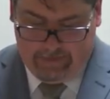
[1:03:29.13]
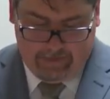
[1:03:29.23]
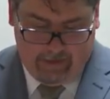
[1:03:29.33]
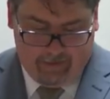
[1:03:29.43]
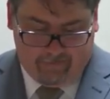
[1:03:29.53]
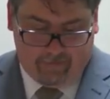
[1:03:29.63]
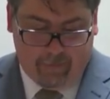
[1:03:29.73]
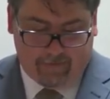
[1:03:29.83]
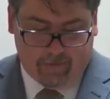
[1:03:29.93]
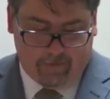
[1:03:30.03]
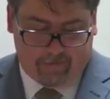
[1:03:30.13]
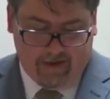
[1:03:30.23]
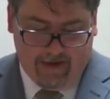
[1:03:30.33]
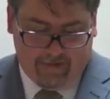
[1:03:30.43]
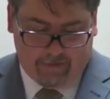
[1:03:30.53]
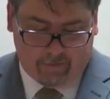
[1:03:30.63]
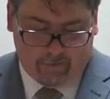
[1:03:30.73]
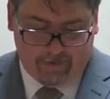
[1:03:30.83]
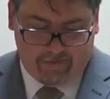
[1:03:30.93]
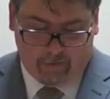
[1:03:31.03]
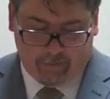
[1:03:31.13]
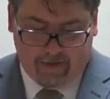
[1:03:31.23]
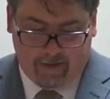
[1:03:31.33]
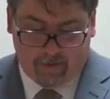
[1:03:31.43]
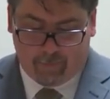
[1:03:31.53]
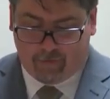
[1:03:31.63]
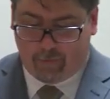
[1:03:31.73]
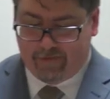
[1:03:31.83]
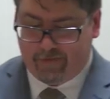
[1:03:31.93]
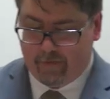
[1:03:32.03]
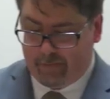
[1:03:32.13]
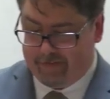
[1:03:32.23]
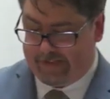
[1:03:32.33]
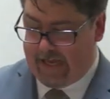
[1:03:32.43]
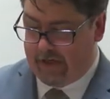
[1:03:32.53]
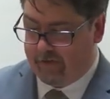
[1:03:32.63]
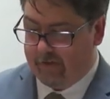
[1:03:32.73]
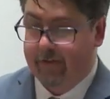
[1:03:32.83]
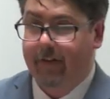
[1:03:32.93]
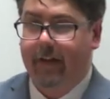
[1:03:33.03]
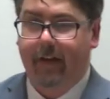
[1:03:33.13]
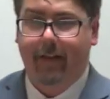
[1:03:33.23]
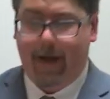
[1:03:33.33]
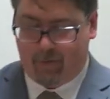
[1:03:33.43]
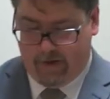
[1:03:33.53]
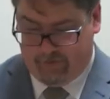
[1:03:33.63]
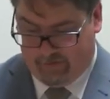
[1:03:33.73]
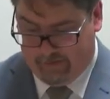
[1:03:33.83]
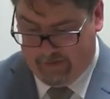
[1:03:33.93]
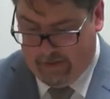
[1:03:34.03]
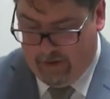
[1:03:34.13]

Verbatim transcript: And I suspect that this dialectical interplay between simplification and elaboration